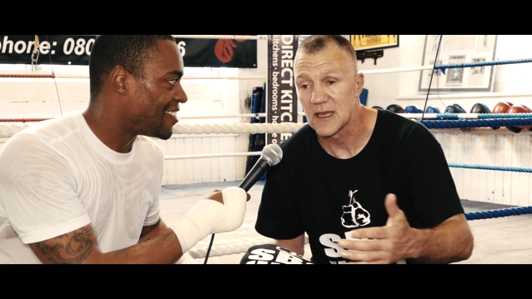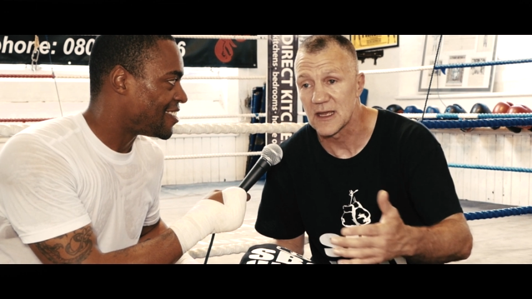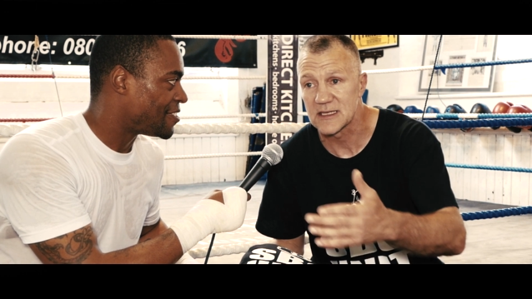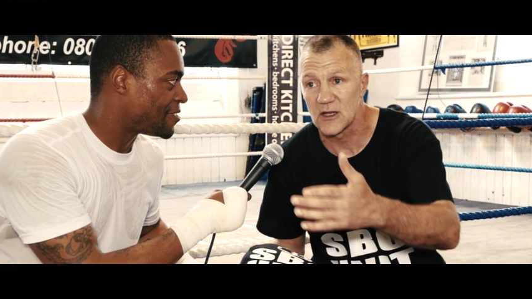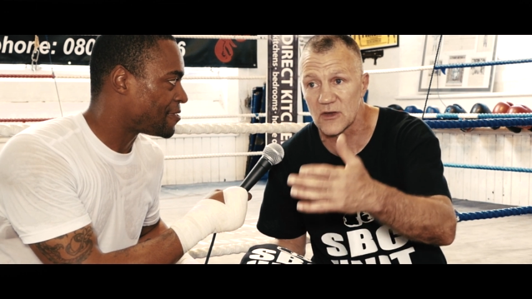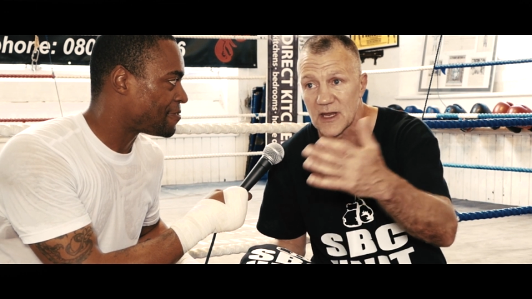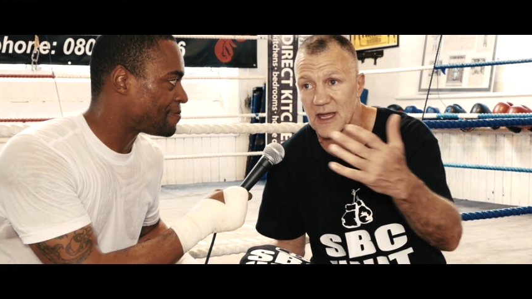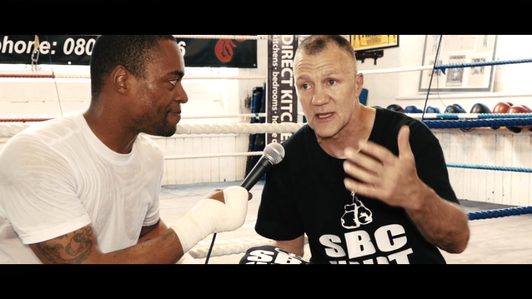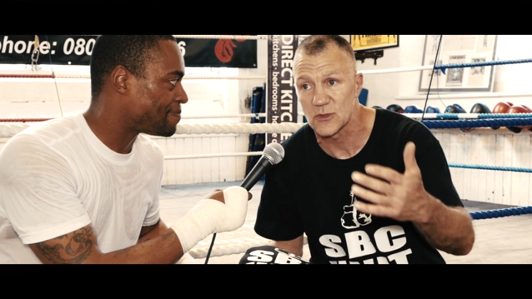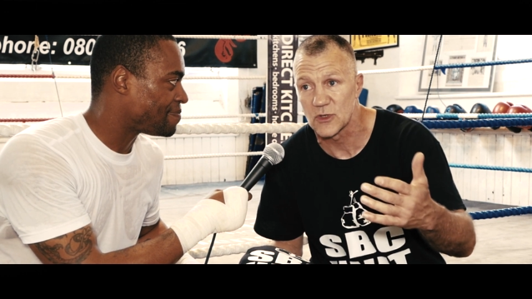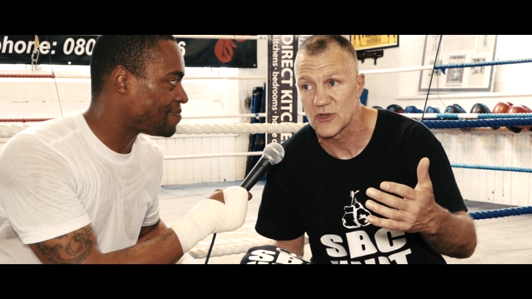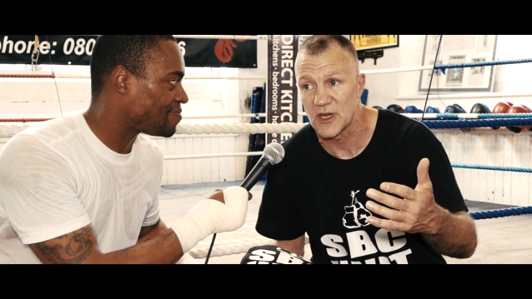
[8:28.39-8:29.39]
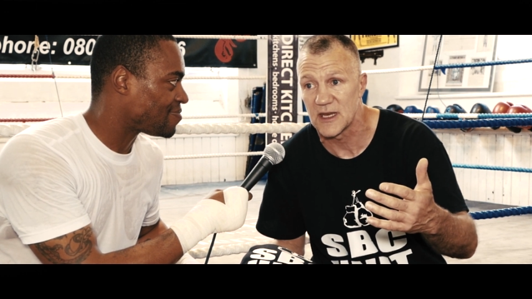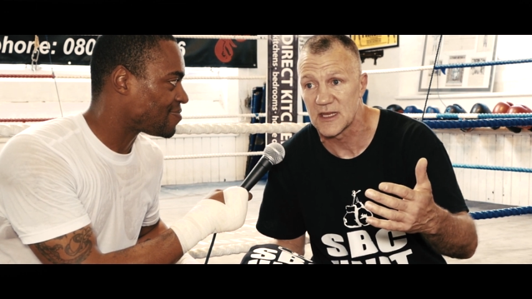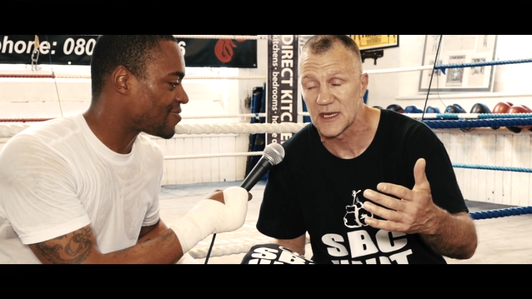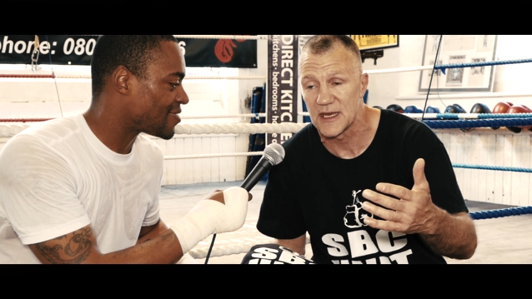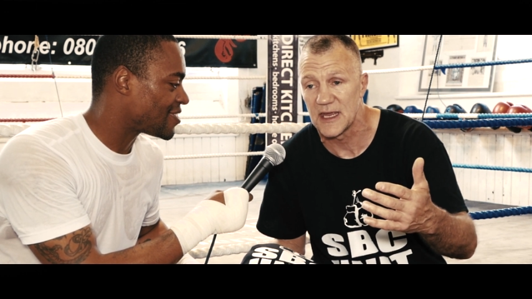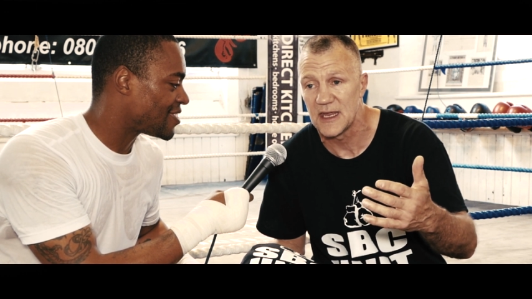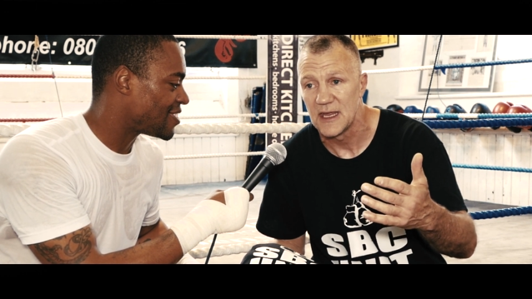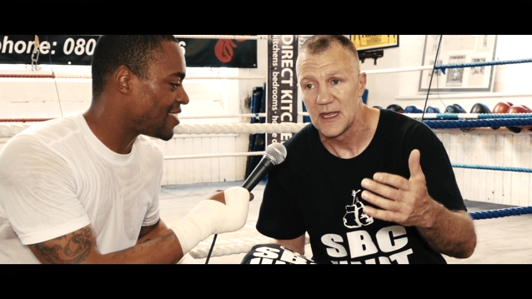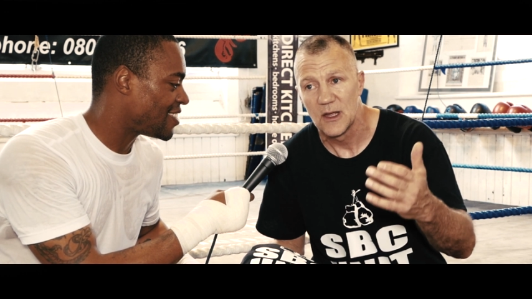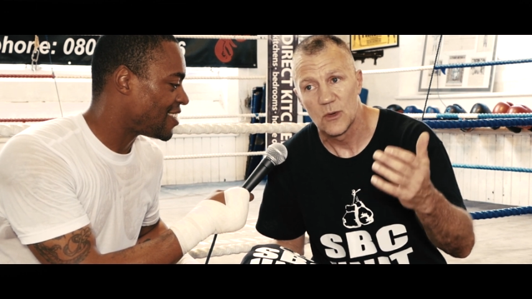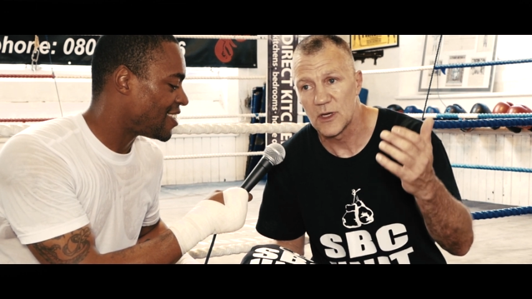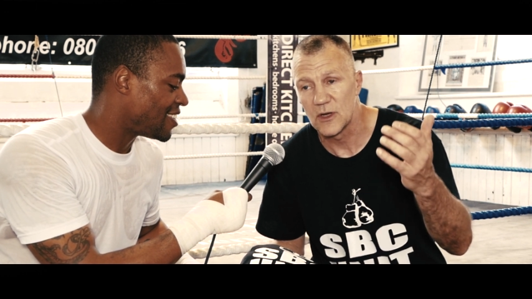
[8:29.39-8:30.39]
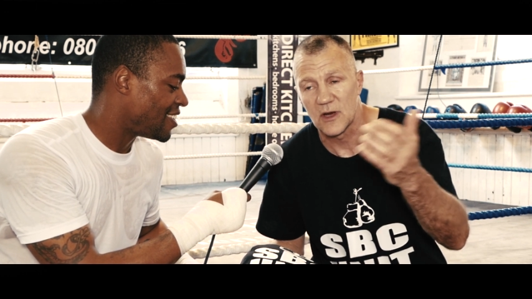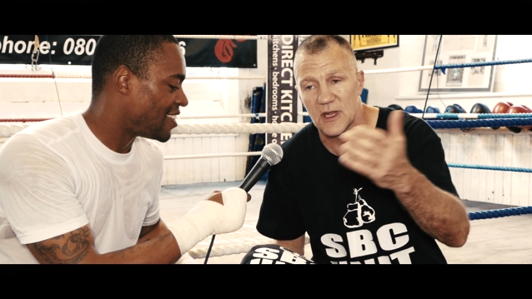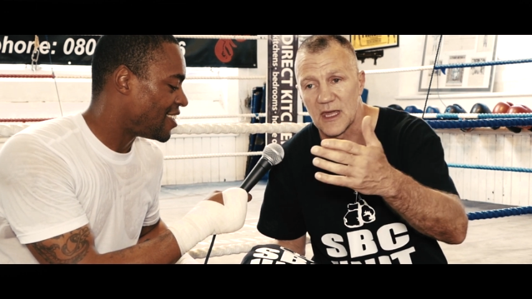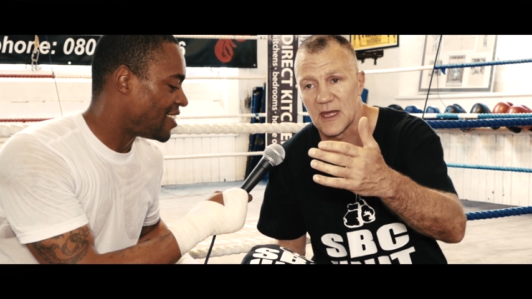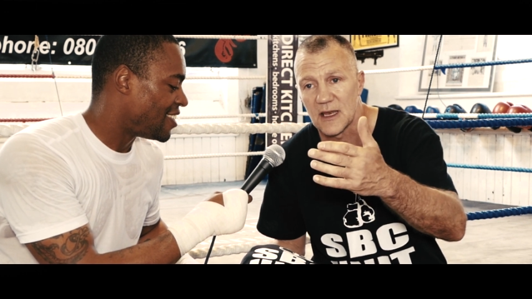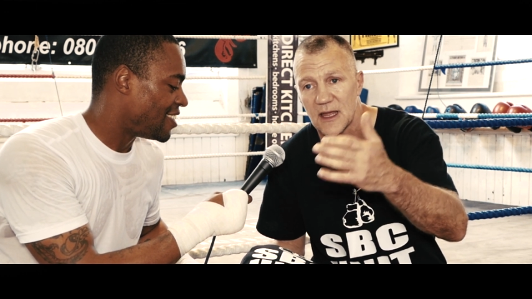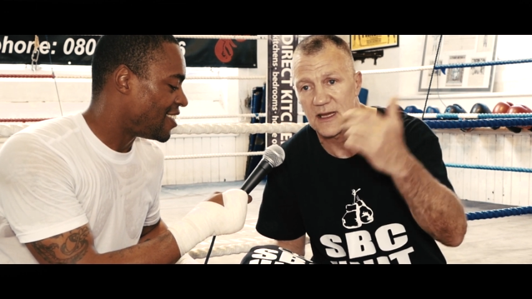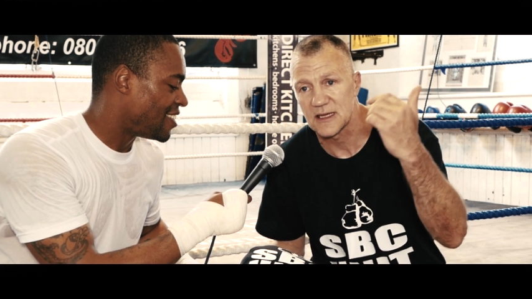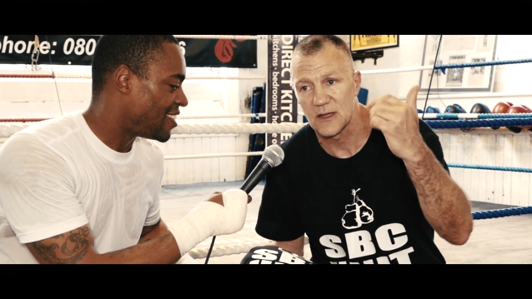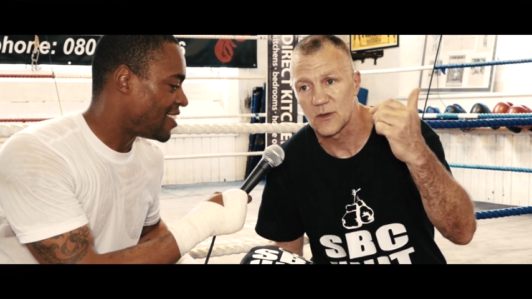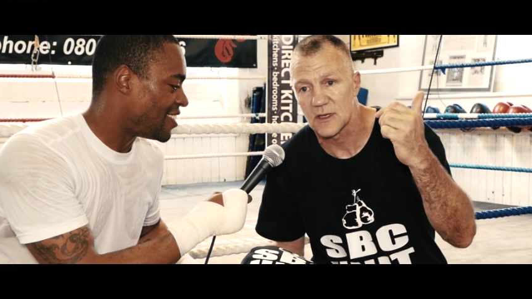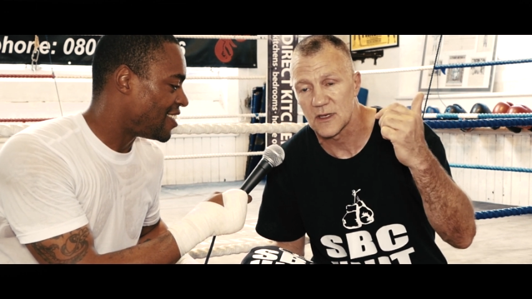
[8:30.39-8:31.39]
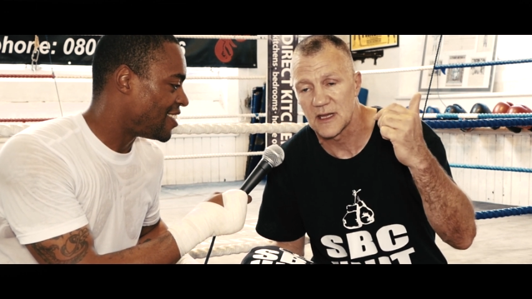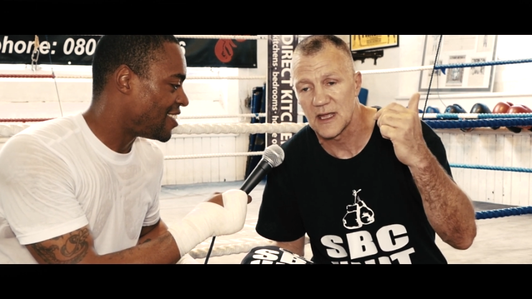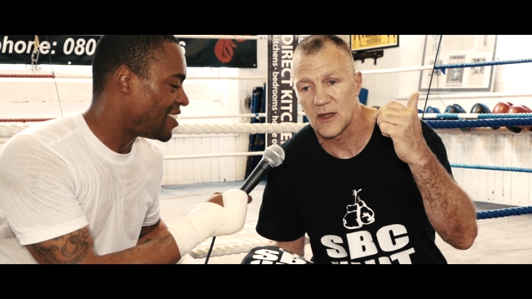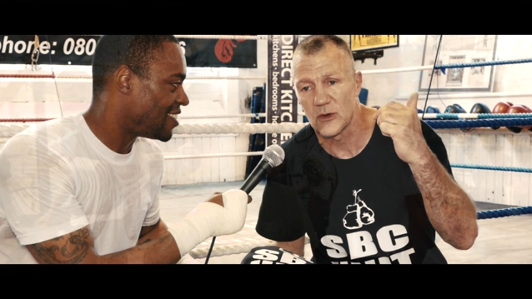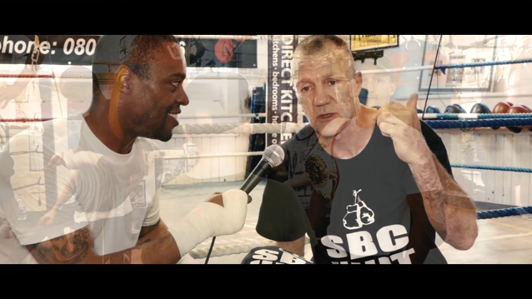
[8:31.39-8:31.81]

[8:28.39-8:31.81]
Speaker 1: Like I say, all the guys who were training today, we don't care. Like I say, the guy